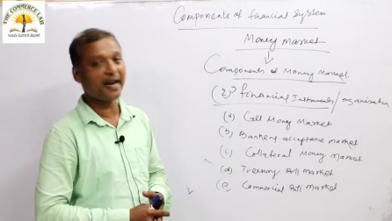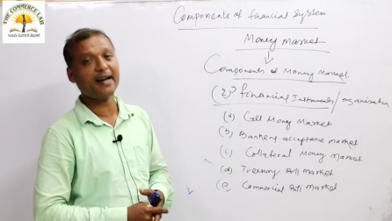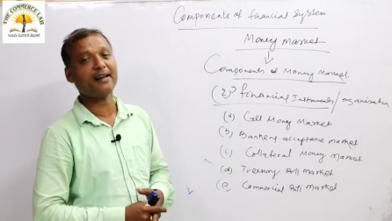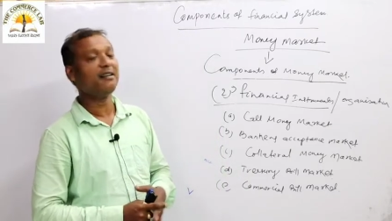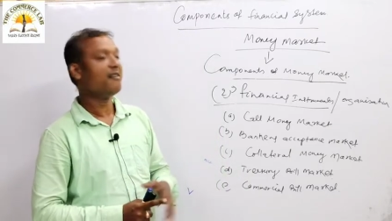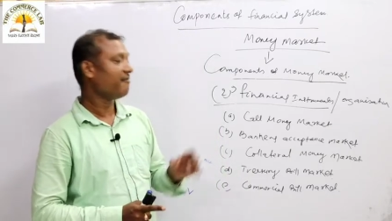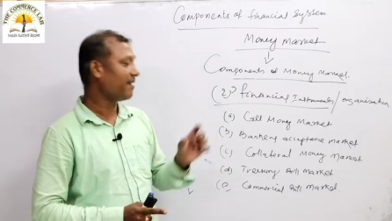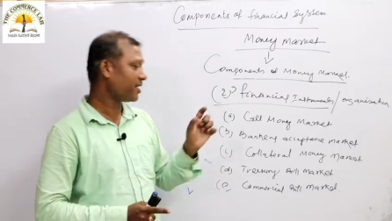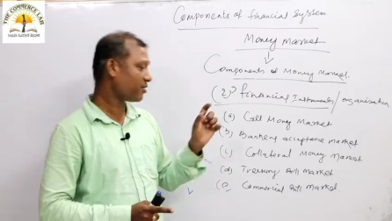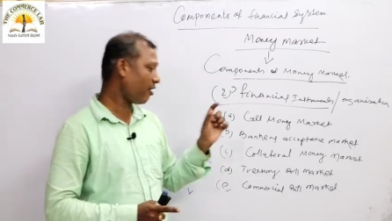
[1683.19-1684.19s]
And
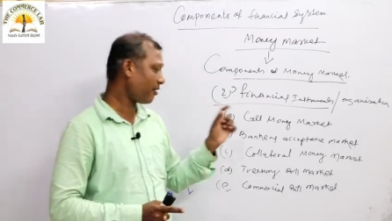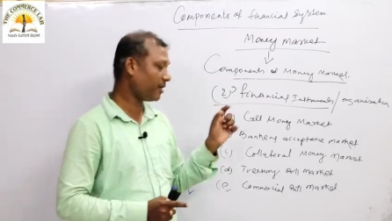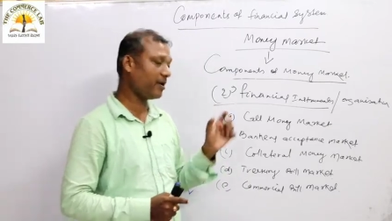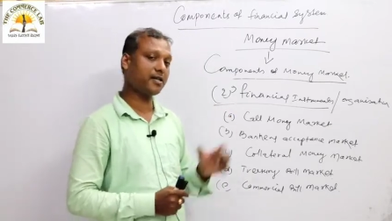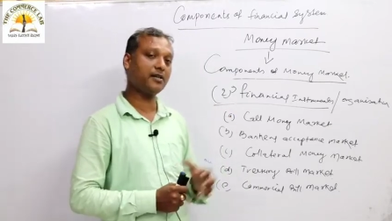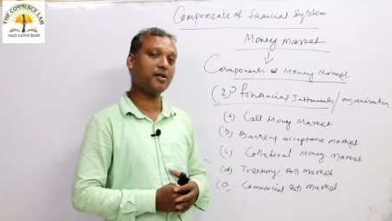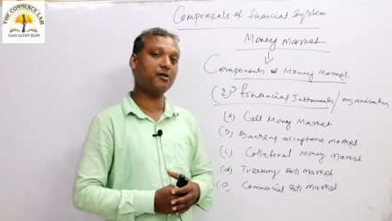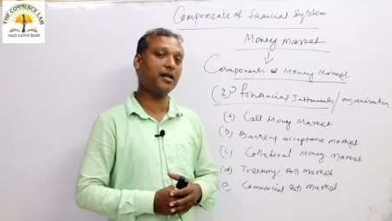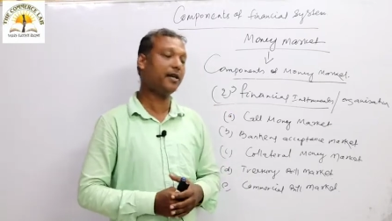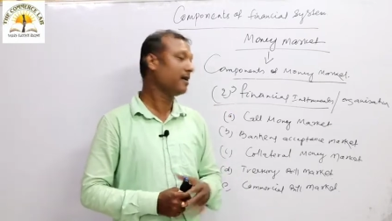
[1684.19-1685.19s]
very short duration
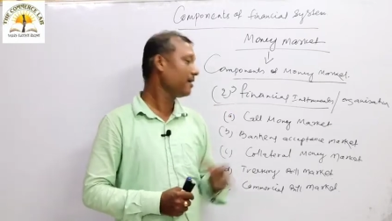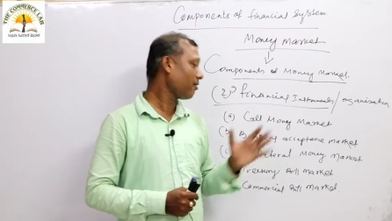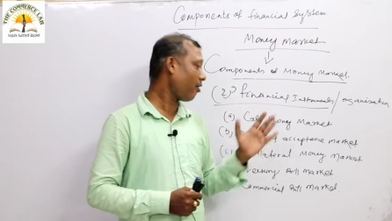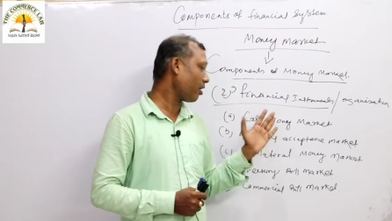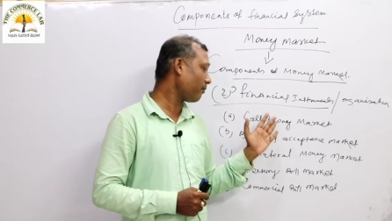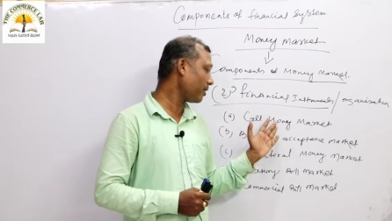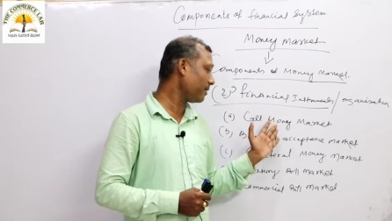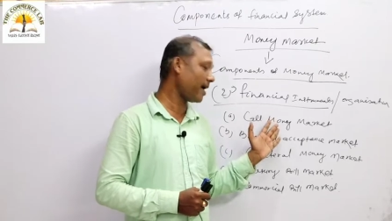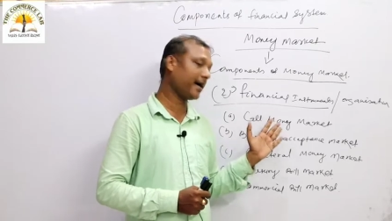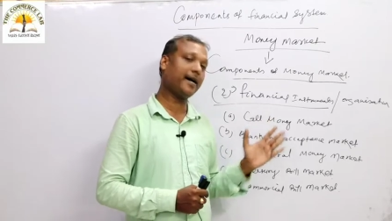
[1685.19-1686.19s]
actually. Call
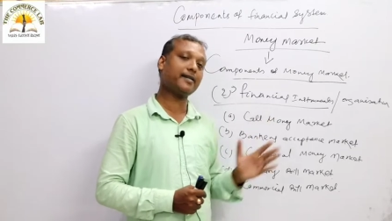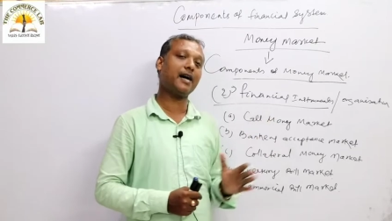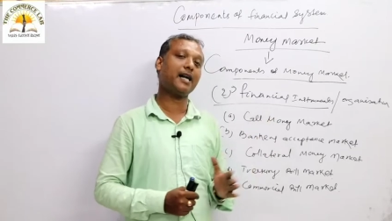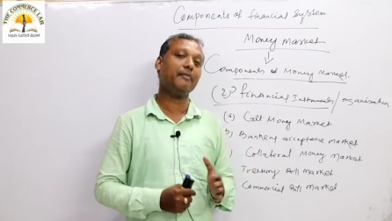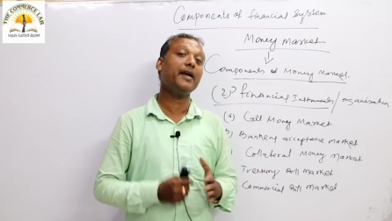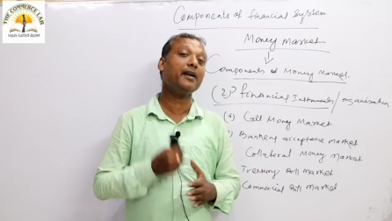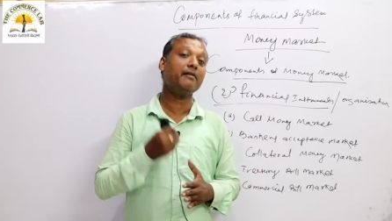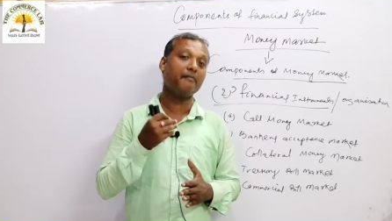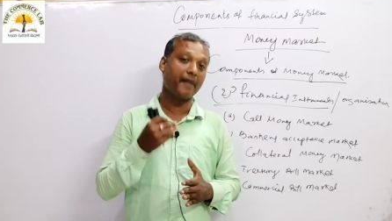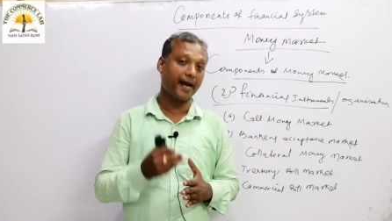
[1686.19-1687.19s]
money markets are
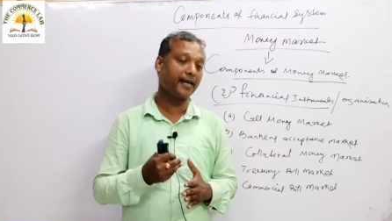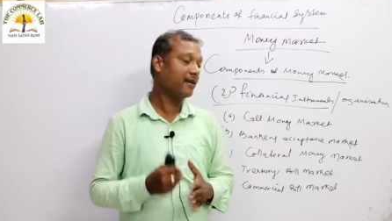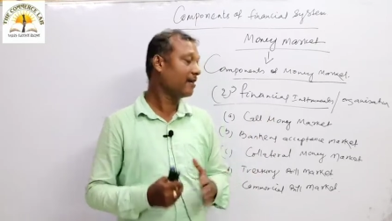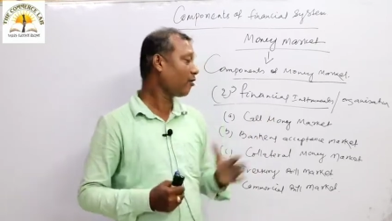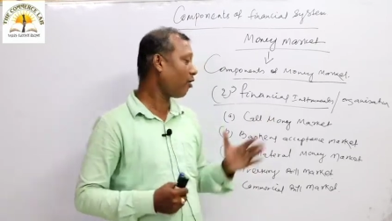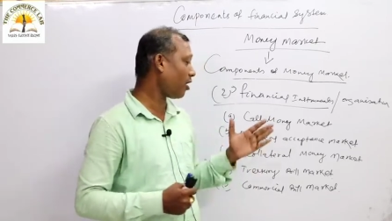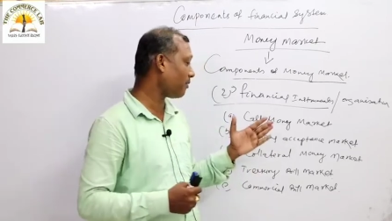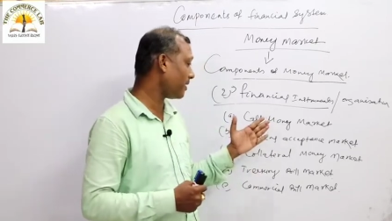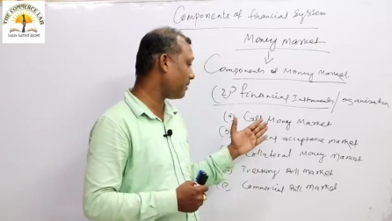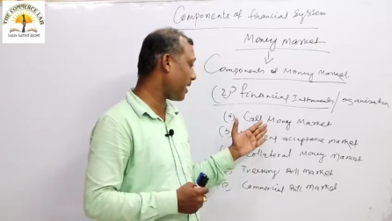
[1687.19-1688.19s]
being made.
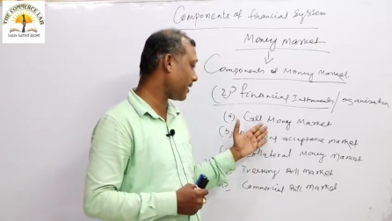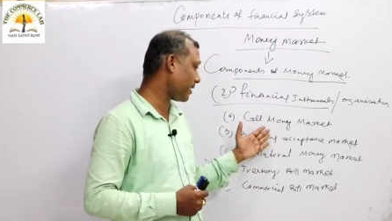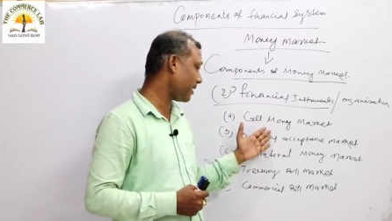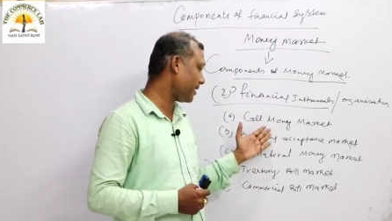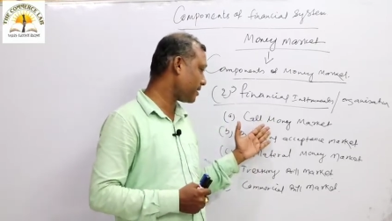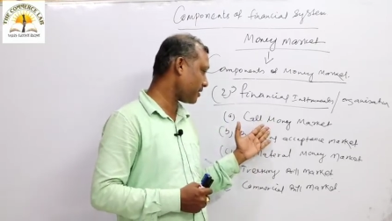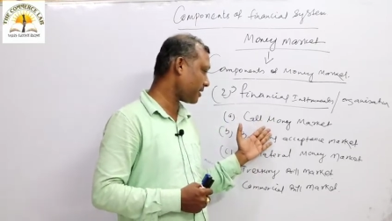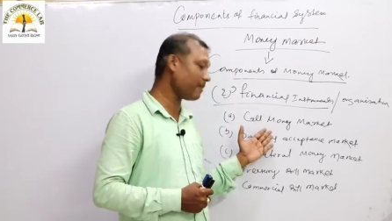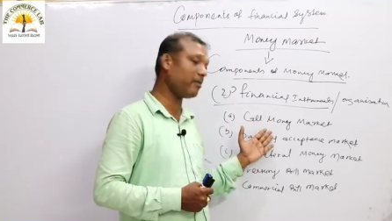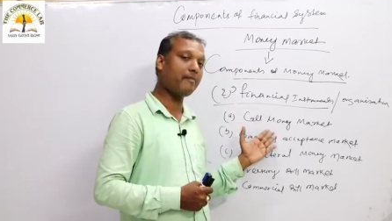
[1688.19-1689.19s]
Call money market, in
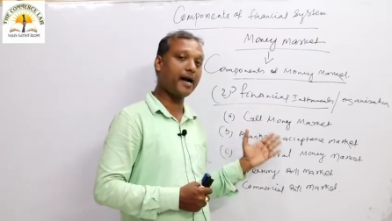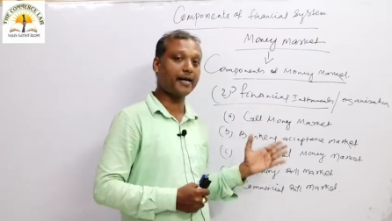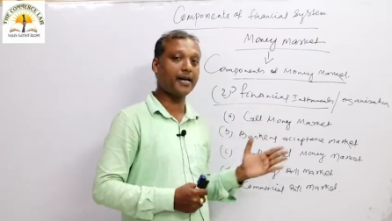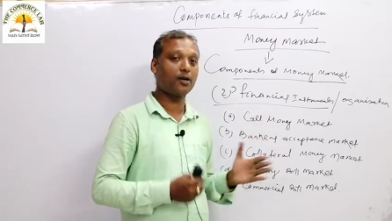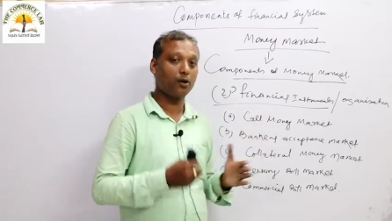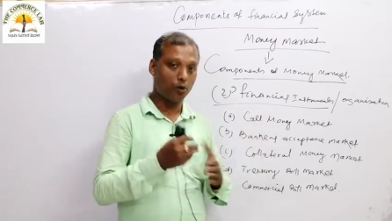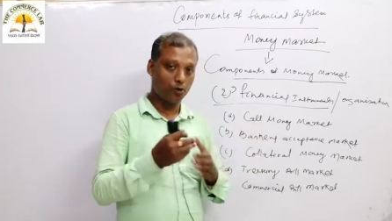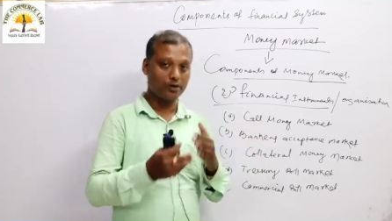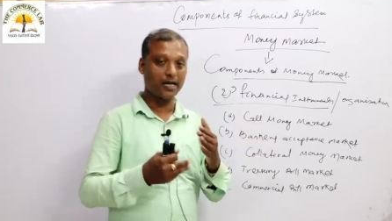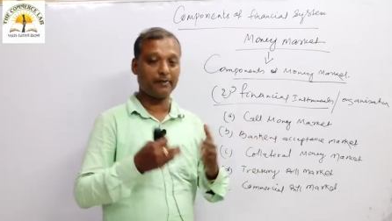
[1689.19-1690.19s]
such type of market,
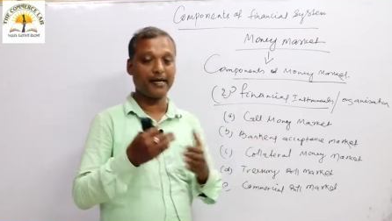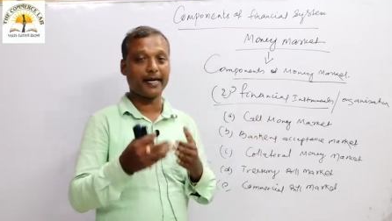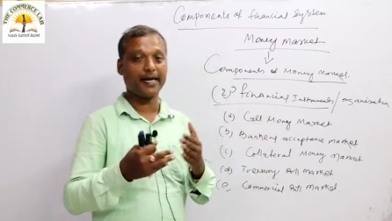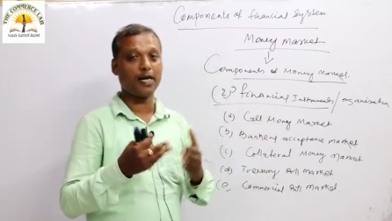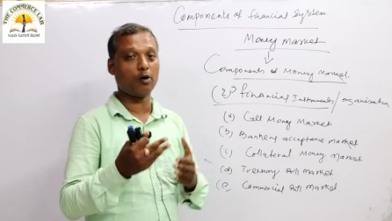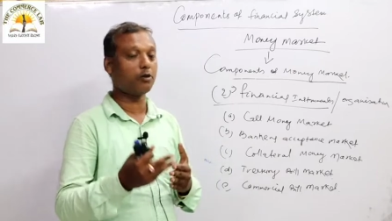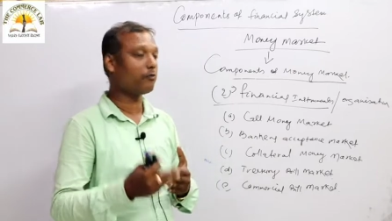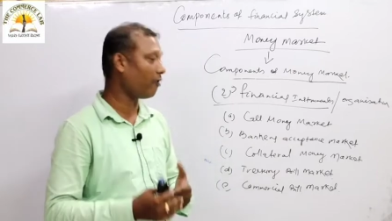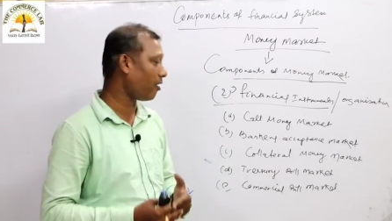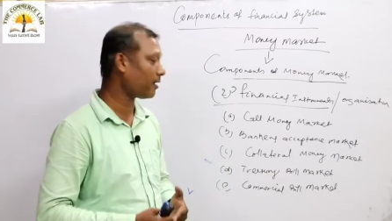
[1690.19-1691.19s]
loans are being carried
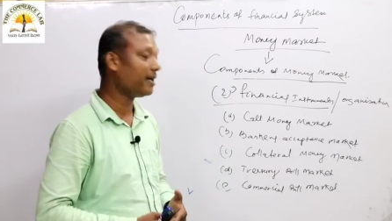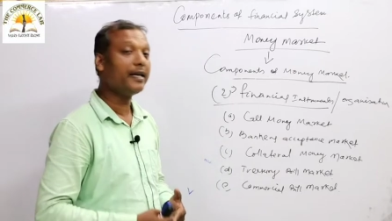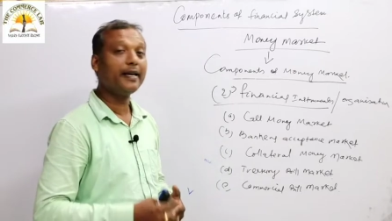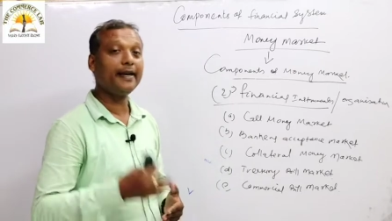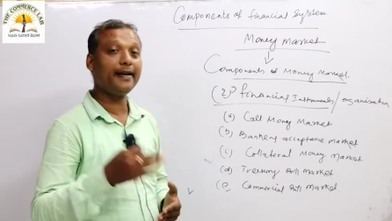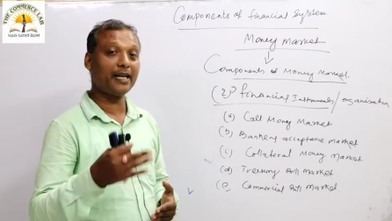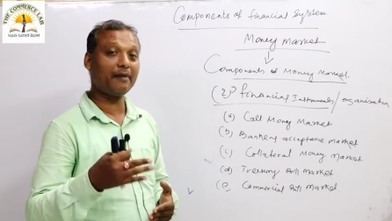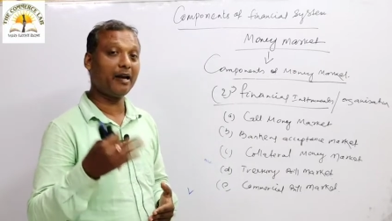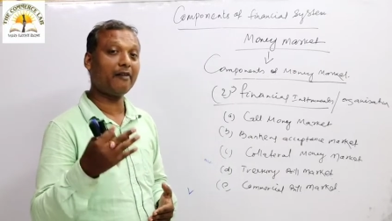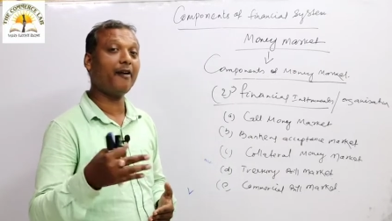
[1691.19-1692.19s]
out for
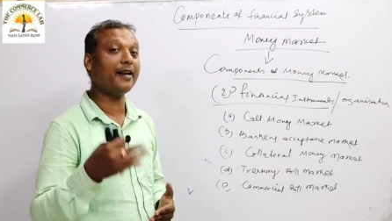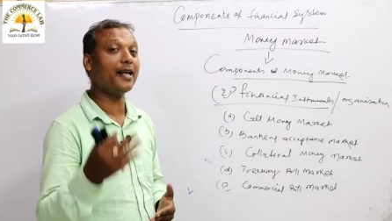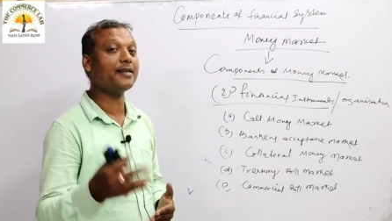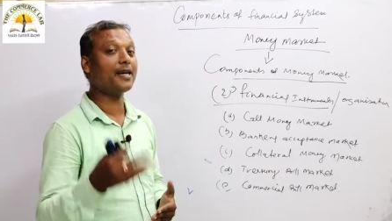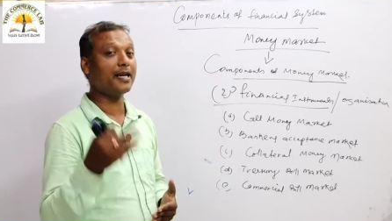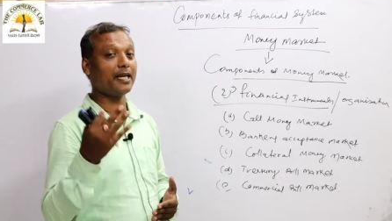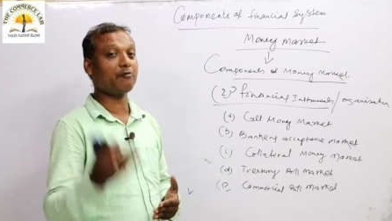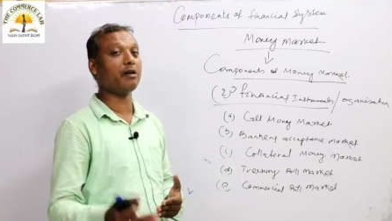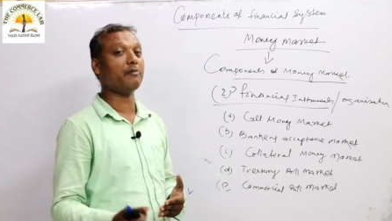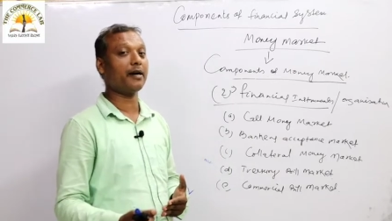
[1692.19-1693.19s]
interbank financial
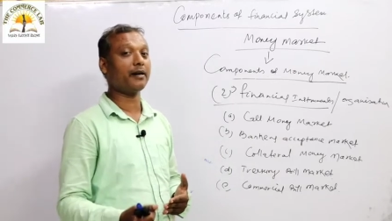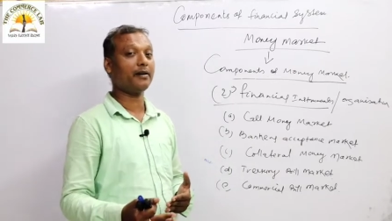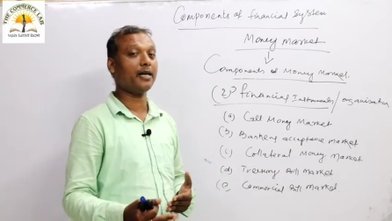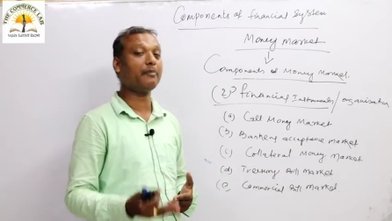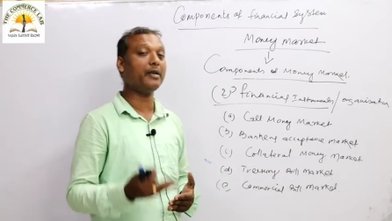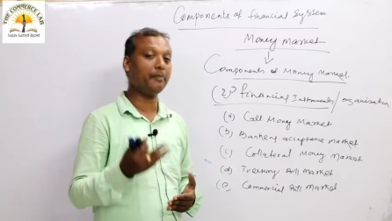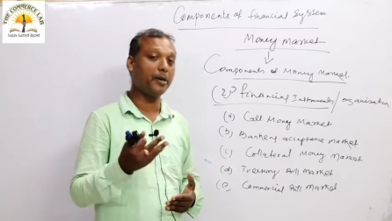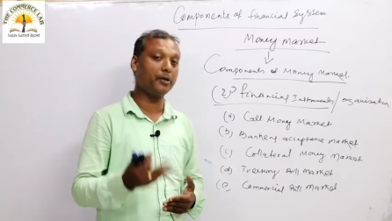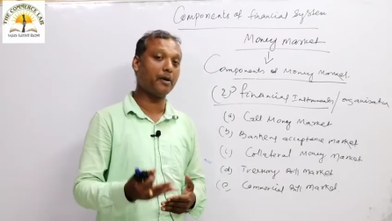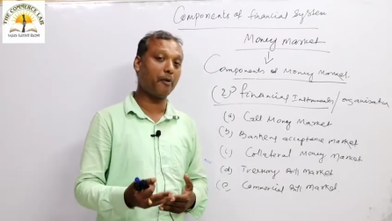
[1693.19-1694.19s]
requirement. Let me
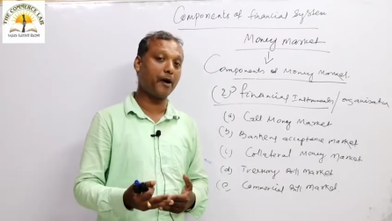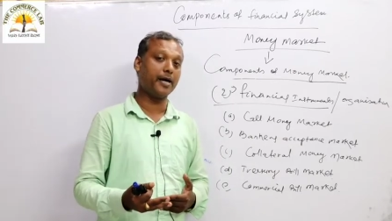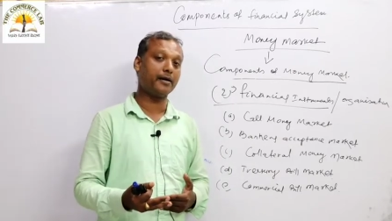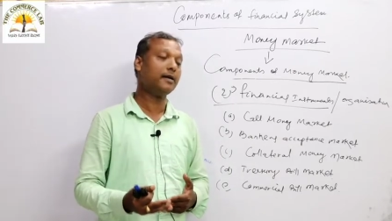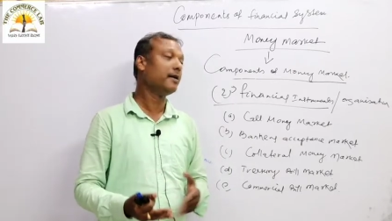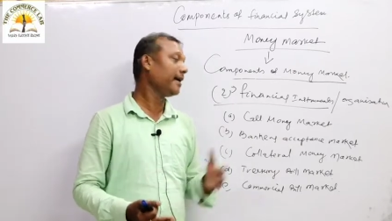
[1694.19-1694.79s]
repeat the point.